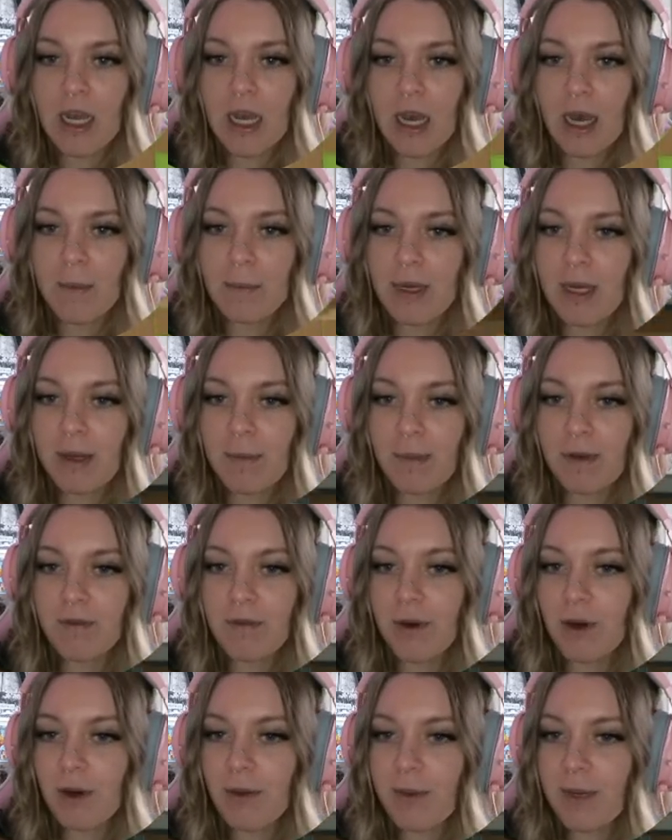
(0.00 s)
But
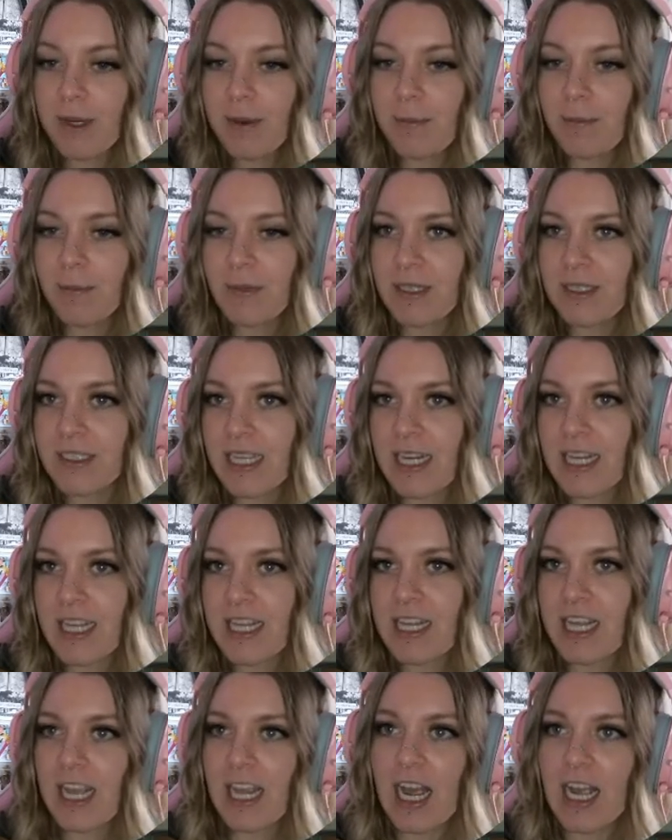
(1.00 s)
before we build
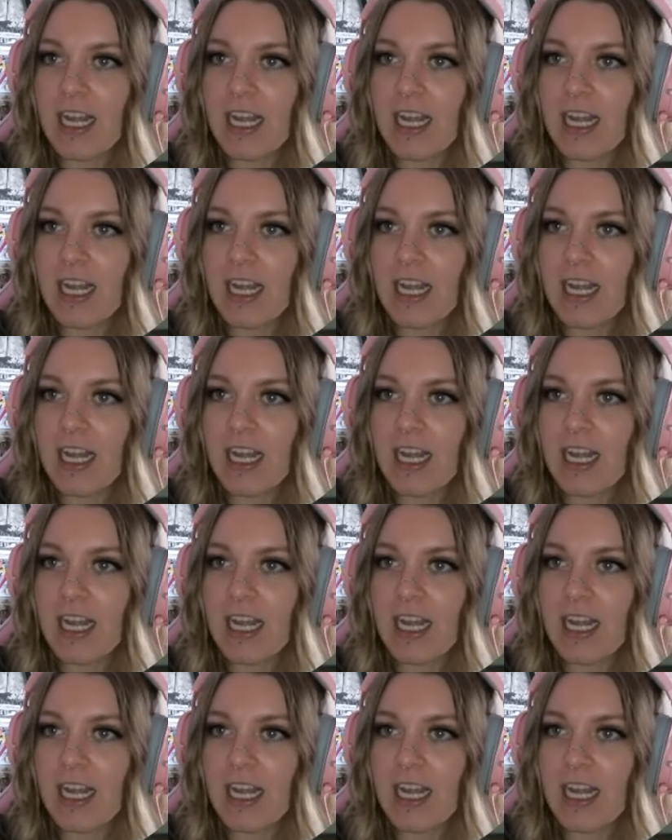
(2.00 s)
anything,